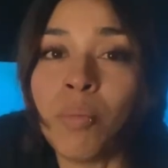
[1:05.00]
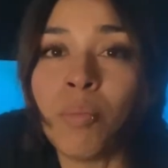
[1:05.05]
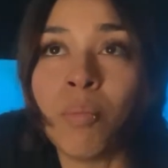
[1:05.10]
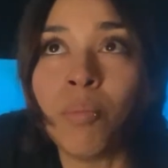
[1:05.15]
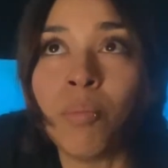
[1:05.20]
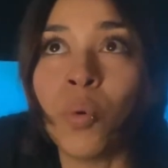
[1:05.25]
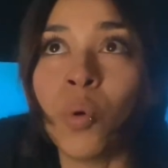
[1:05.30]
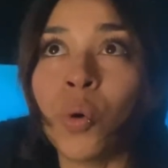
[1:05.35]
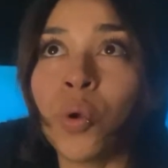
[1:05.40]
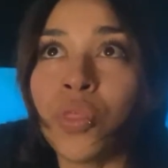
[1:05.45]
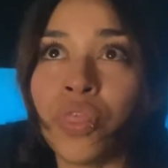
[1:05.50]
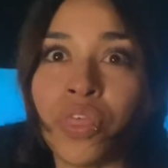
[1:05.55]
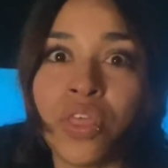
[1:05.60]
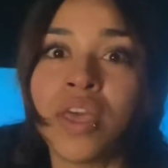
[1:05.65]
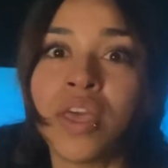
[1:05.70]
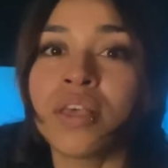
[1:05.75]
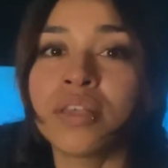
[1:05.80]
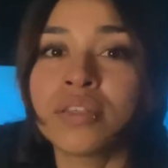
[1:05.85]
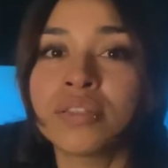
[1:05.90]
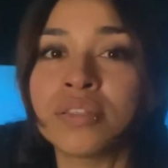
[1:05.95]
more
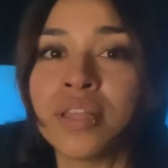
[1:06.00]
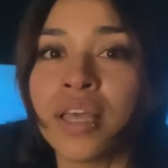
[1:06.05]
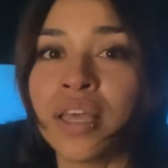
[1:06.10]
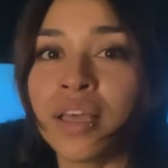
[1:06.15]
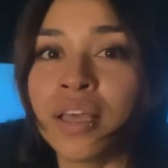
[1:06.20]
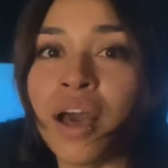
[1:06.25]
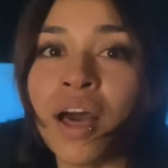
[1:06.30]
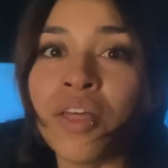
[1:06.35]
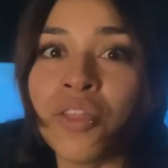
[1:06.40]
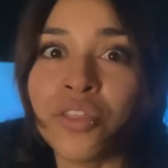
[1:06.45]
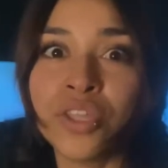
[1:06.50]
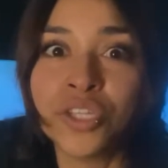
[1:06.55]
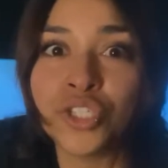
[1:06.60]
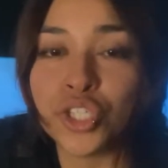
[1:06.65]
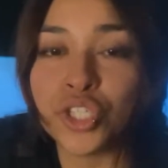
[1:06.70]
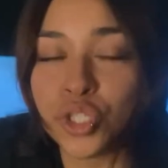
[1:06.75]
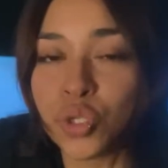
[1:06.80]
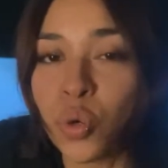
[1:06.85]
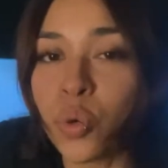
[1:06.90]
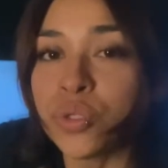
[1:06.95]
things, like other than
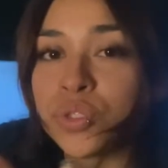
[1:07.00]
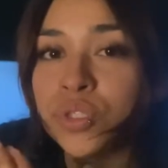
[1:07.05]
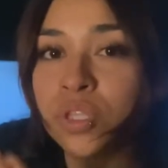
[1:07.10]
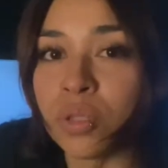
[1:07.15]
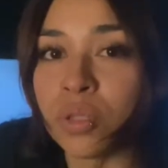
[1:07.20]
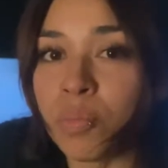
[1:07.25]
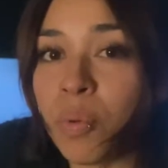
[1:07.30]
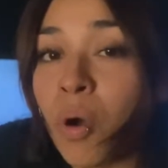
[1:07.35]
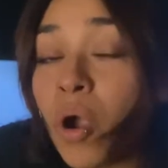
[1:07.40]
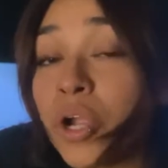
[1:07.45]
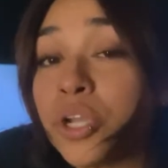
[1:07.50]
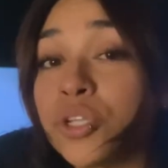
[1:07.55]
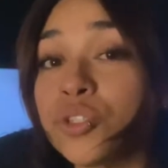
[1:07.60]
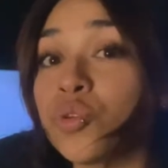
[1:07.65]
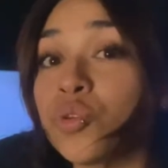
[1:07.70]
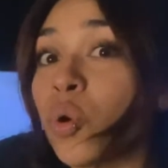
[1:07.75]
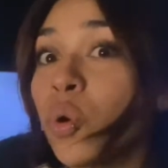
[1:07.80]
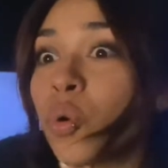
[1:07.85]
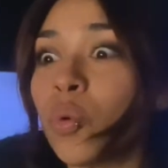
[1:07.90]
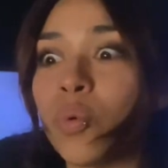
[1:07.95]
just going to the park.
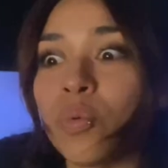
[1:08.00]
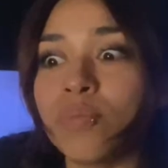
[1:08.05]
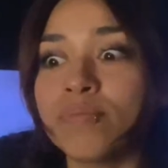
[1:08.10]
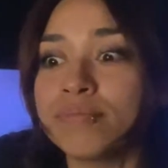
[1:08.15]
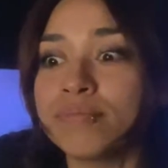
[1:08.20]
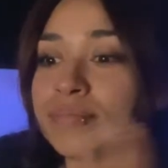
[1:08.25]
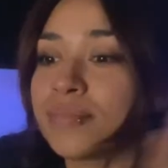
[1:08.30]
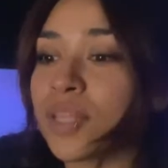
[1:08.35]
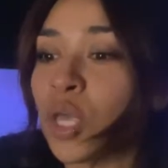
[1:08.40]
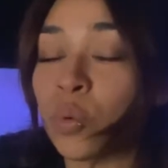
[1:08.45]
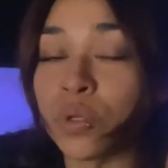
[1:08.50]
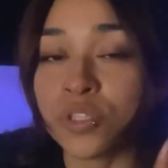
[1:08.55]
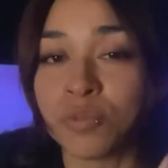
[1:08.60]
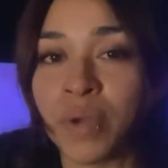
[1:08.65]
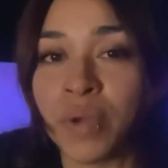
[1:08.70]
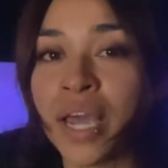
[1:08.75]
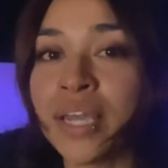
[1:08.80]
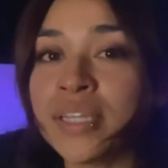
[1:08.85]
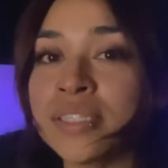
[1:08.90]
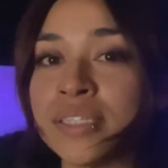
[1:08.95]
So it was
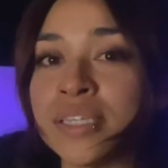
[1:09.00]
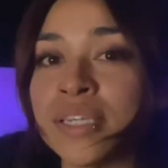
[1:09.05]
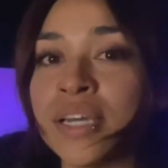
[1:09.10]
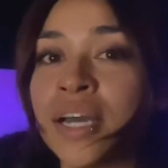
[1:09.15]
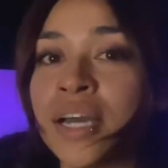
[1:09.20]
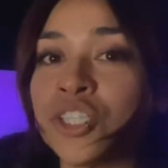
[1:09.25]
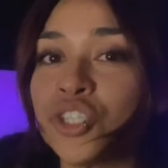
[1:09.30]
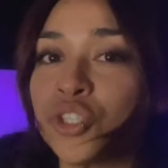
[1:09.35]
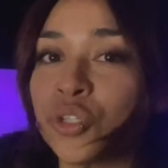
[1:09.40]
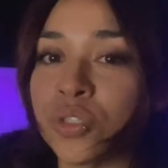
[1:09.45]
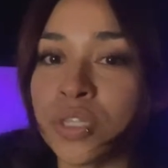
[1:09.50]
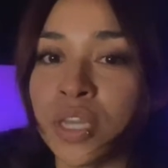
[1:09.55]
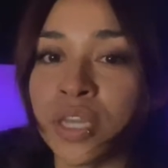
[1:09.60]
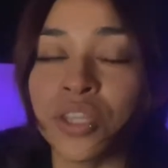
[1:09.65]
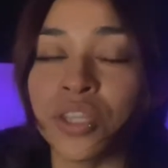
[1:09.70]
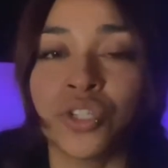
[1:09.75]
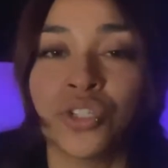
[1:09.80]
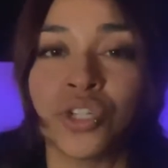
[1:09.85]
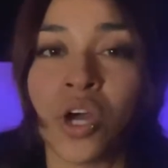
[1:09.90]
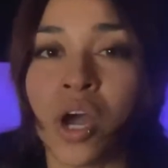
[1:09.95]
my idea to take
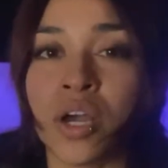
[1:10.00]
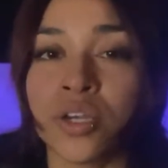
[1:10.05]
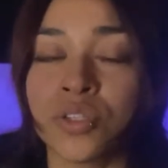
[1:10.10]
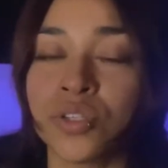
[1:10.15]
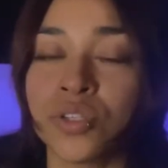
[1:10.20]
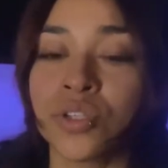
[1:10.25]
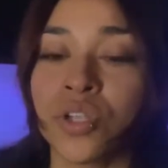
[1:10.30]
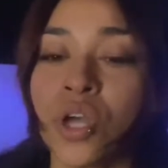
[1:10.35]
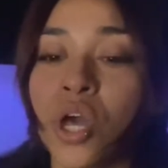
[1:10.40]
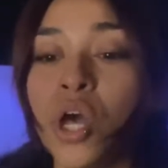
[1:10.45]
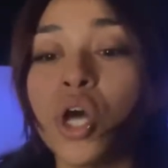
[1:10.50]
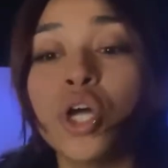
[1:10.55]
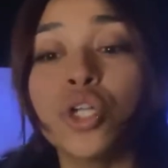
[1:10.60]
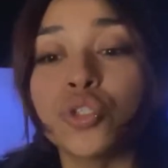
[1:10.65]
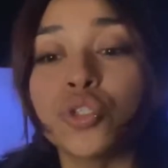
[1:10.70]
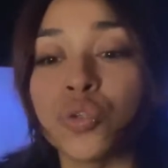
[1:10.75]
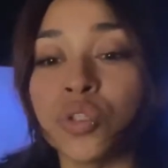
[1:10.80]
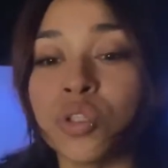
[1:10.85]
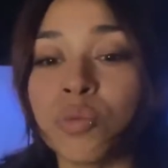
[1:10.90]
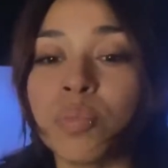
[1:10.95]
the dogs
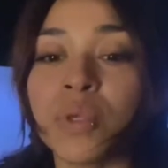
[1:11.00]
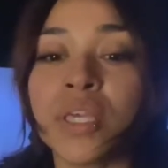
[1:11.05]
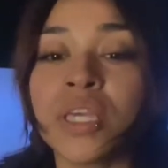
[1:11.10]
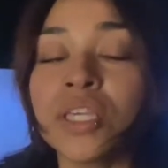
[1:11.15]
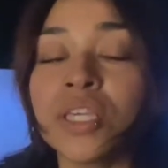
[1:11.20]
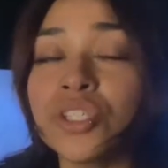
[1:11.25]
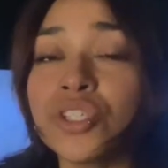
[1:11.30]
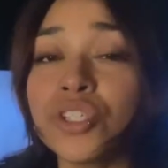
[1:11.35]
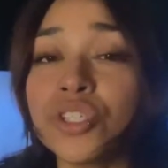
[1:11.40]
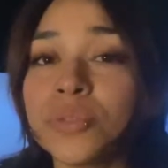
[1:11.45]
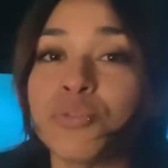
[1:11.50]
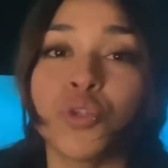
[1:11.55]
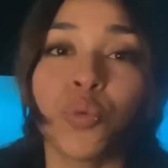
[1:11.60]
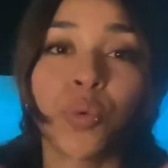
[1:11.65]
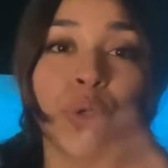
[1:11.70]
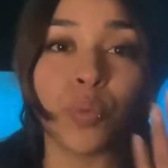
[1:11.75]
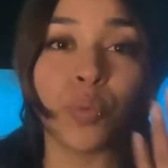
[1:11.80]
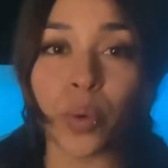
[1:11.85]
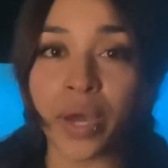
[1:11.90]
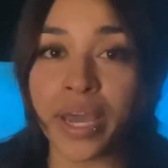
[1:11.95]
to the beach. So
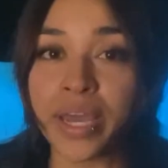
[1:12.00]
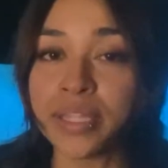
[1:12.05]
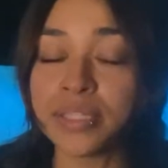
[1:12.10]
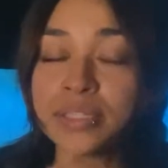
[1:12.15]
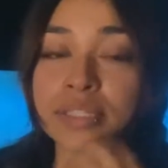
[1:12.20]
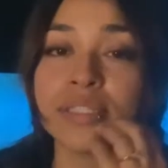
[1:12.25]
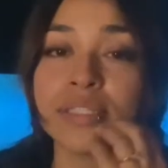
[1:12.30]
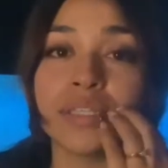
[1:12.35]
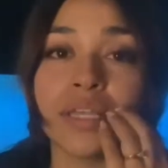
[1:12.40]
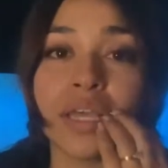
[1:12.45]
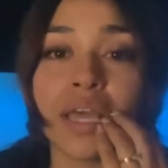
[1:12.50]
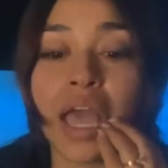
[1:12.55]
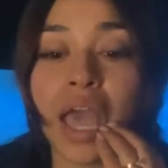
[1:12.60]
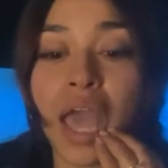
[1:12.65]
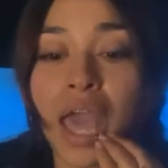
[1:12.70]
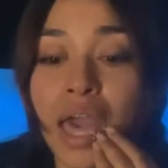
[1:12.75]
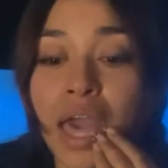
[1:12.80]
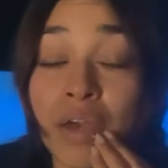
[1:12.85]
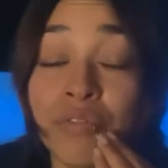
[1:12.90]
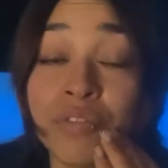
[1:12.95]
we went,
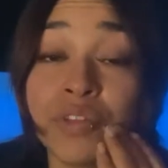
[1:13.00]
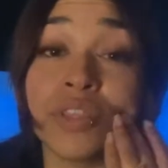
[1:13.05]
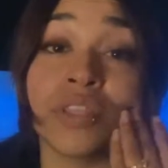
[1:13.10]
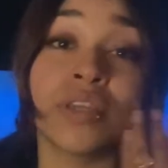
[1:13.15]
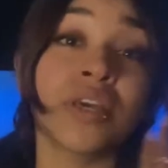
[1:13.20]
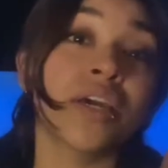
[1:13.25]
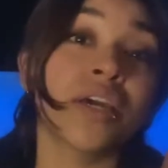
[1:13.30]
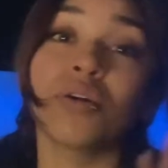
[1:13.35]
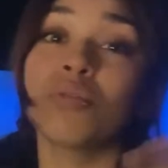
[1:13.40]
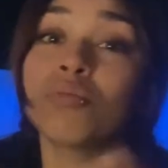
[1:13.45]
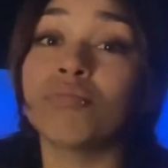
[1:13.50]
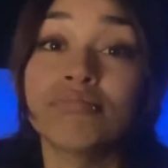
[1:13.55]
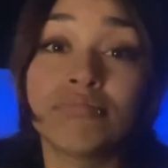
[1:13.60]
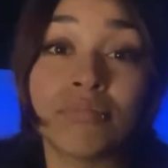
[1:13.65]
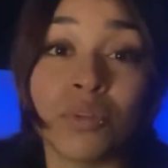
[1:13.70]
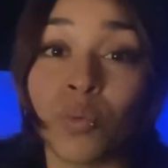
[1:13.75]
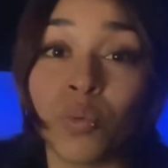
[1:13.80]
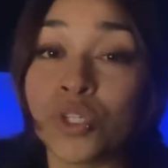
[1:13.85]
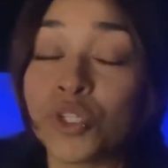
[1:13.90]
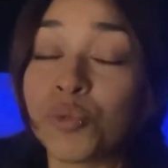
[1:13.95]
everything
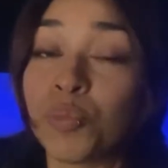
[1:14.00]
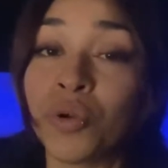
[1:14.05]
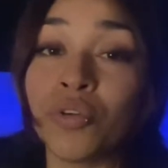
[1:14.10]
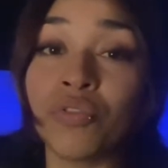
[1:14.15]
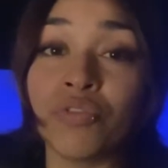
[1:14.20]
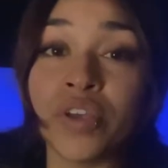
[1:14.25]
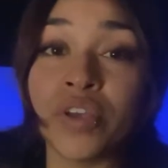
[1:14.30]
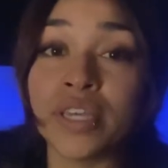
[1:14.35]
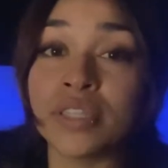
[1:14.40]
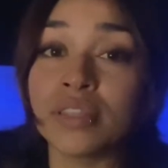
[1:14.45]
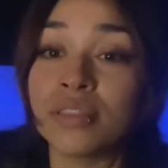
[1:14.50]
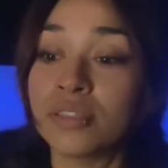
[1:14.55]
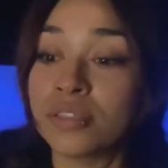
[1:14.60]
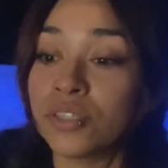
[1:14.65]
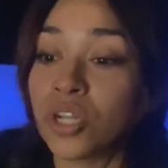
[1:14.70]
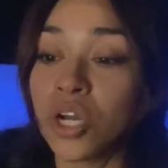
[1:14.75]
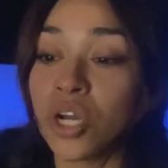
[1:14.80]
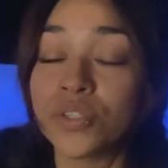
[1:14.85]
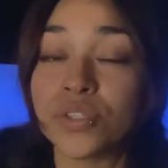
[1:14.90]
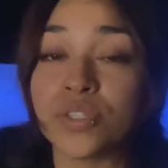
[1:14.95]
was perfect. The
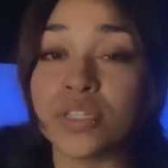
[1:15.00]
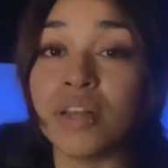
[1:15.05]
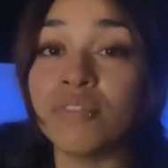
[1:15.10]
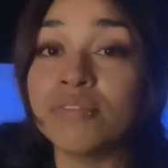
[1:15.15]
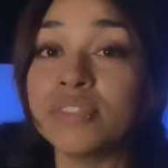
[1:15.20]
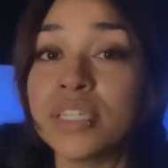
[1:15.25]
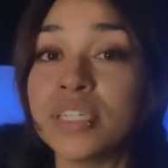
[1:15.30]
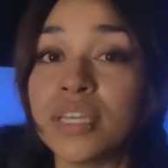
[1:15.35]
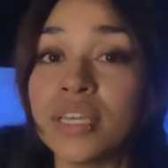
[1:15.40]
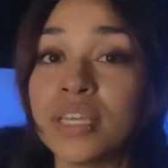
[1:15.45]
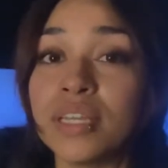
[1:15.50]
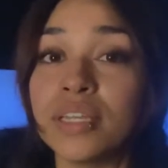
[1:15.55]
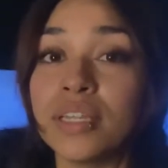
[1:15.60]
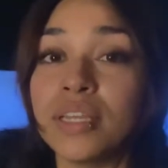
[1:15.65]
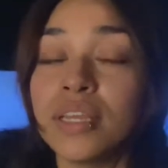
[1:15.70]
dogs loved it.